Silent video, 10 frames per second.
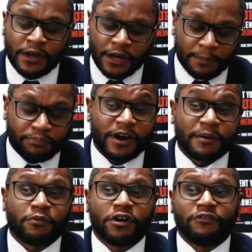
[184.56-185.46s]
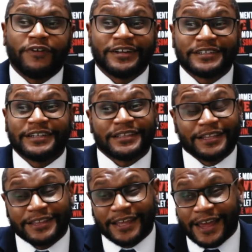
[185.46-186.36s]
a primary residence that
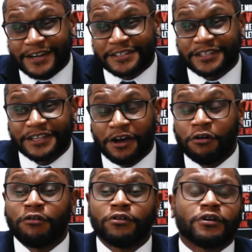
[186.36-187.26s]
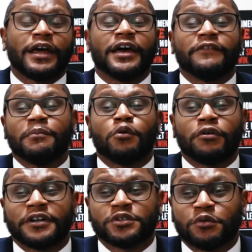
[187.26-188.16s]
they actually own or have a
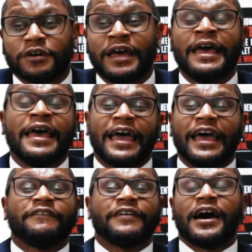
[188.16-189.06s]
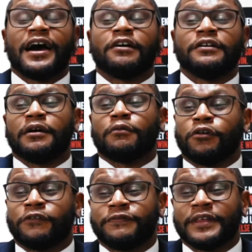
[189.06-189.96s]
mortgage on have a higher net
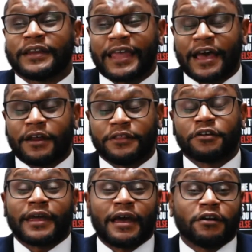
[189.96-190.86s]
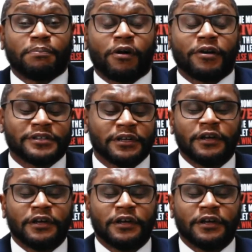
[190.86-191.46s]
worth than their counterparts